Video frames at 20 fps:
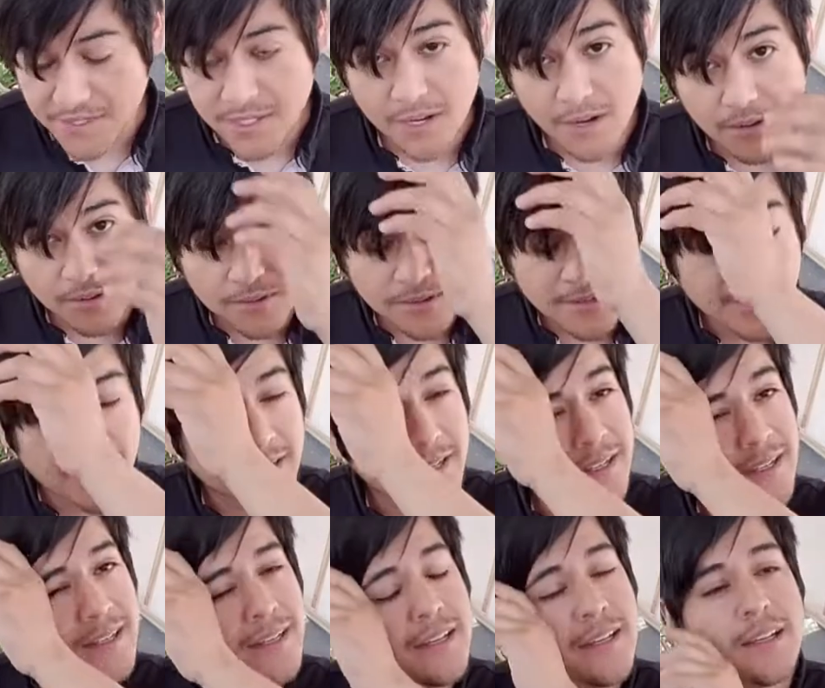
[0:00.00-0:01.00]
So
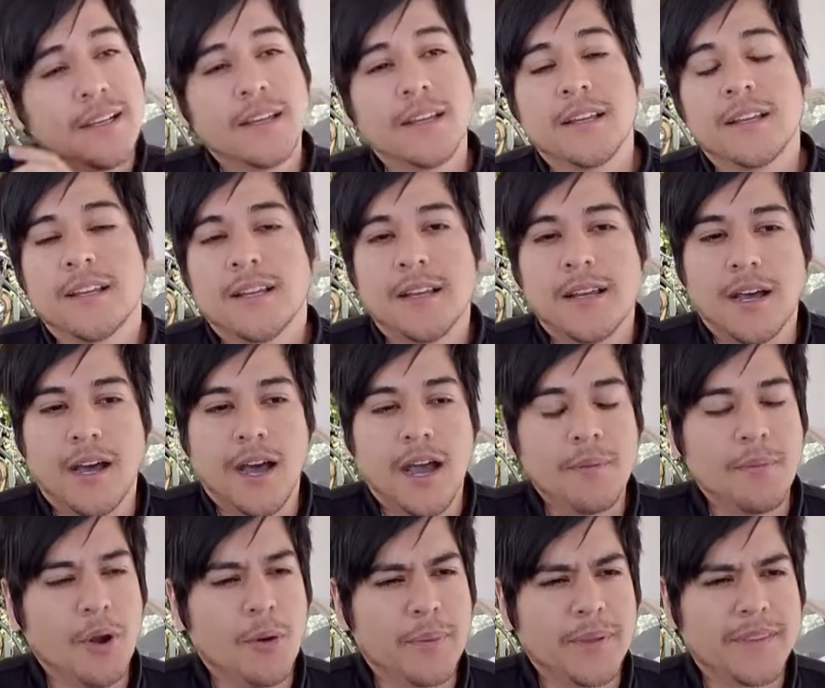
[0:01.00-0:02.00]
I'm
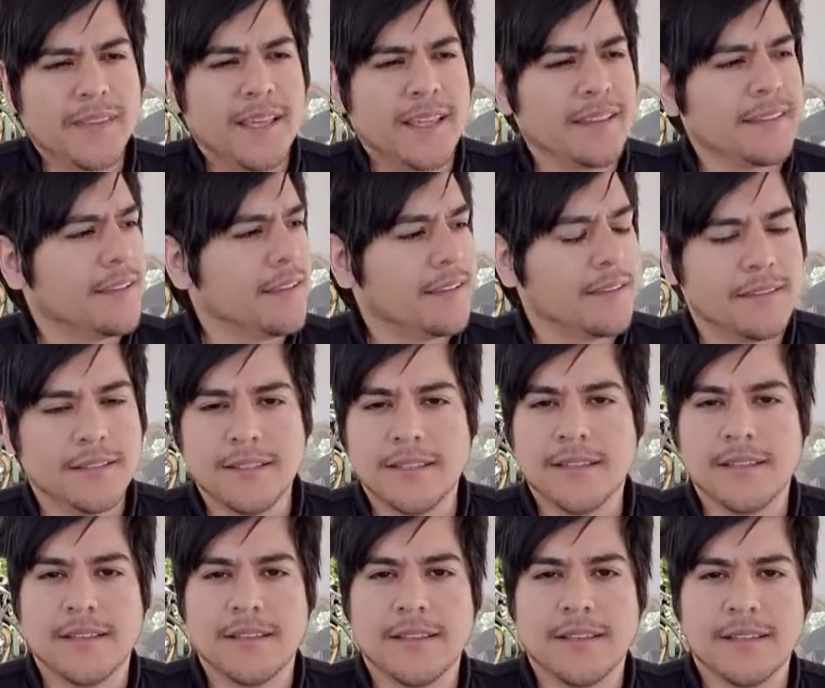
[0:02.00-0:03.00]
hoping that
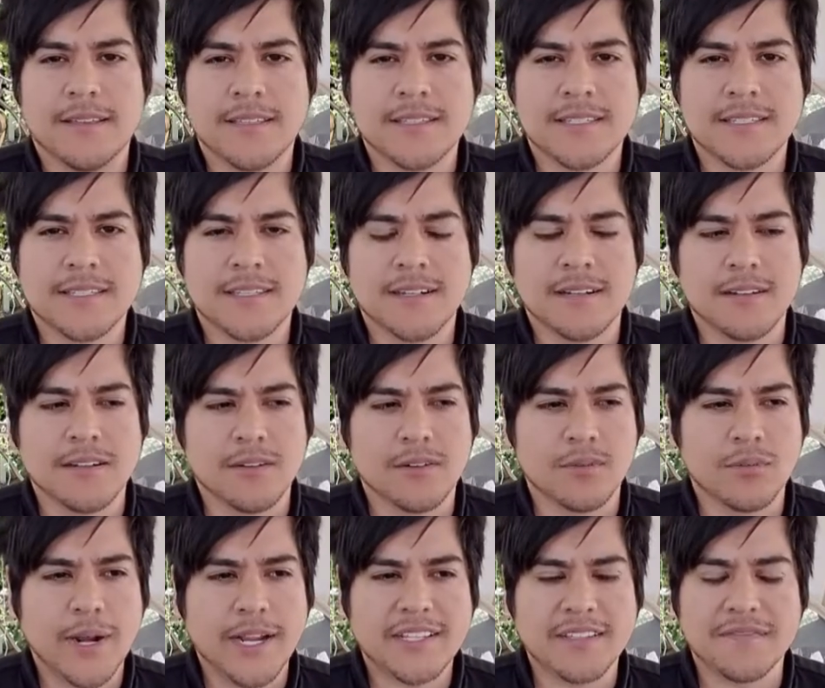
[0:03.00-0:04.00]
this is going to
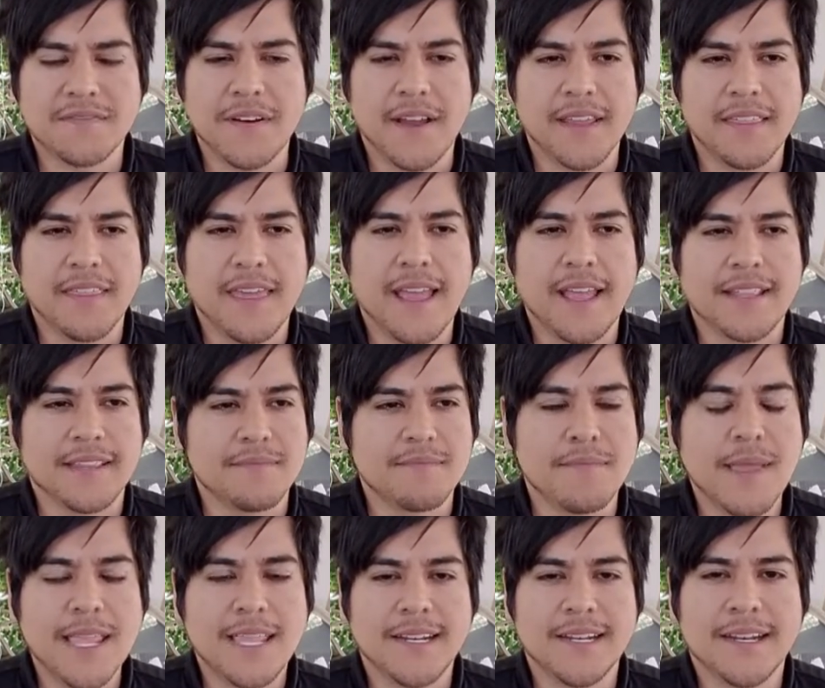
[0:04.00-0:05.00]
rectify that and
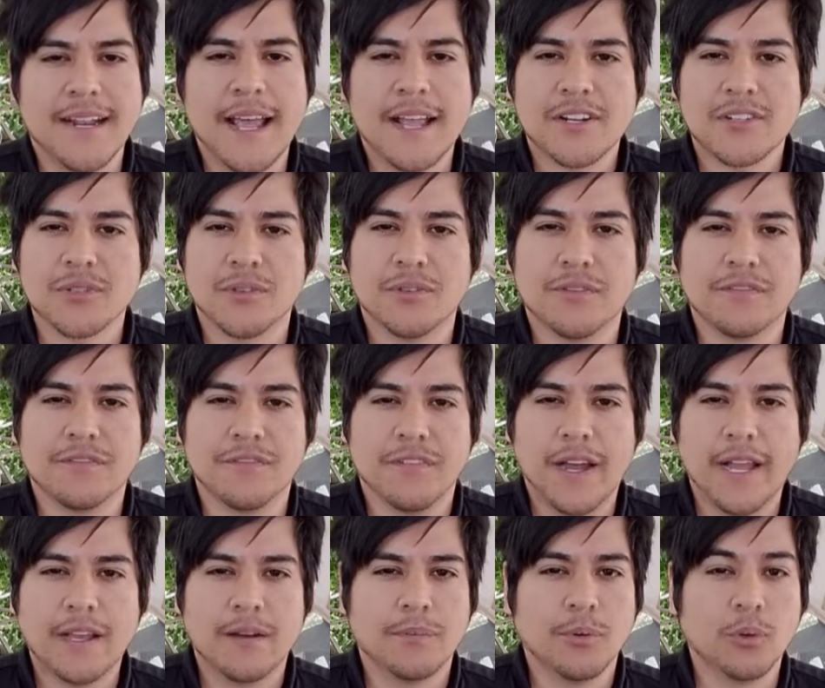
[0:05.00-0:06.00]
make it an actual
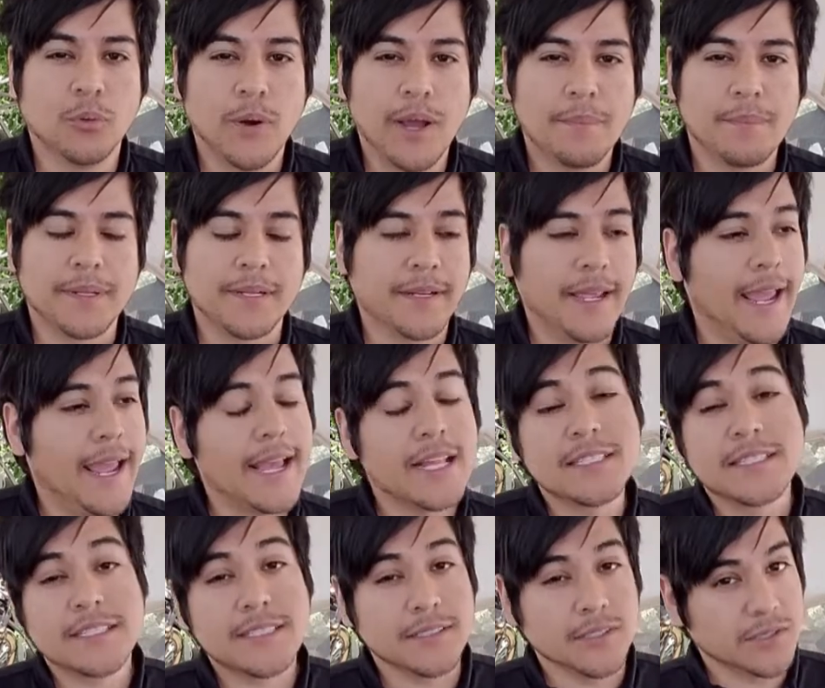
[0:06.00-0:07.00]
viable weapon and
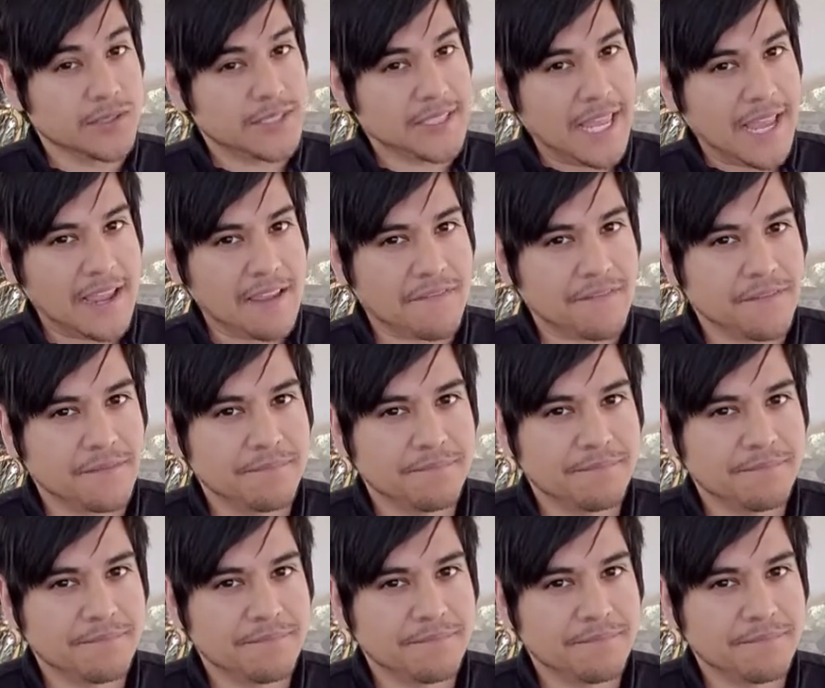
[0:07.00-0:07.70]
still safe.